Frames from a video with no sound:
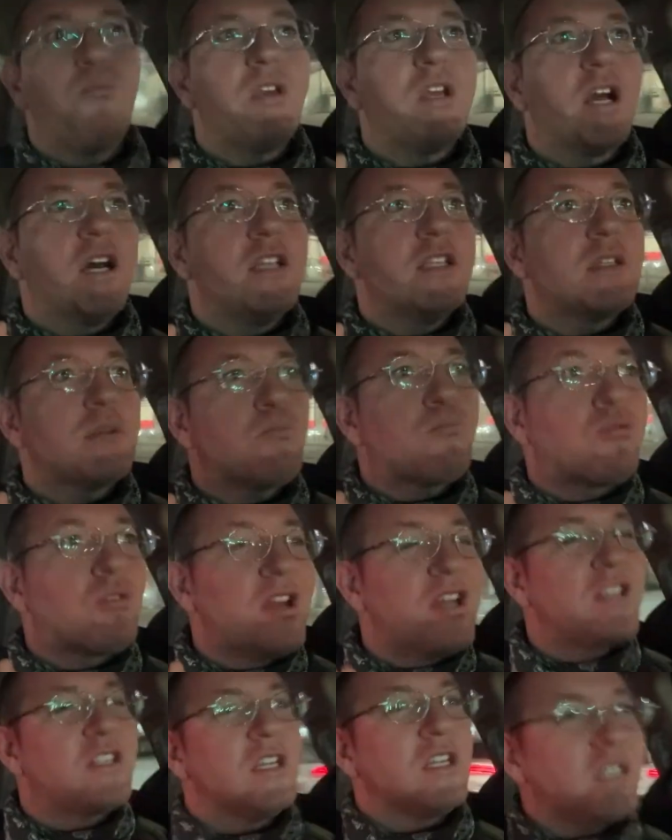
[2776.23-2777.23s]
Because
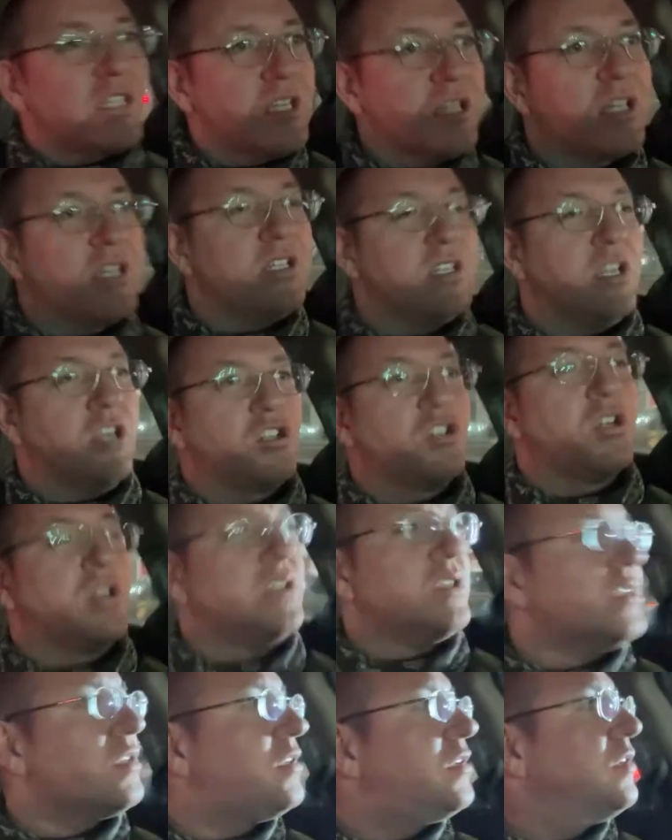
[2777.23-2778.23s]
pre-existing
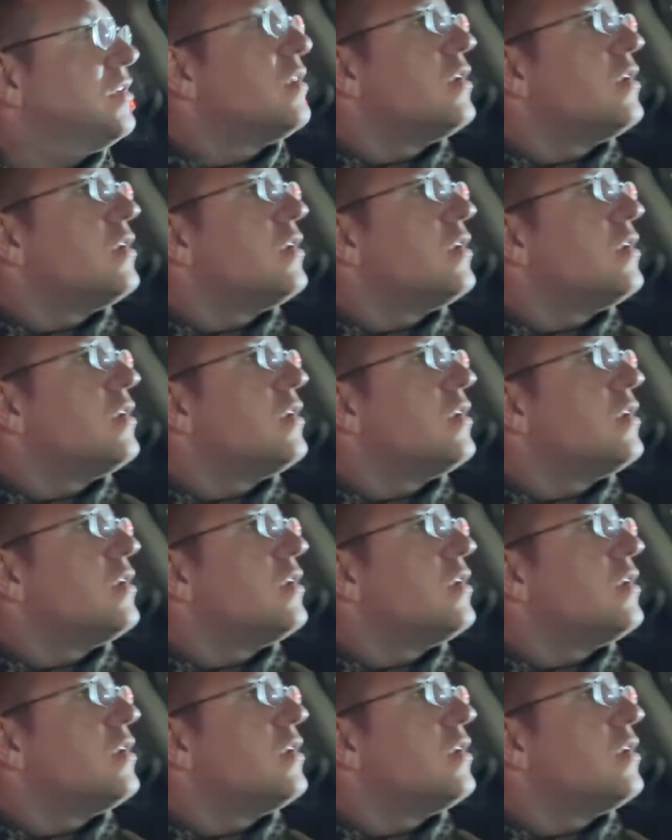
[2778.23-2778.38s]
conditions.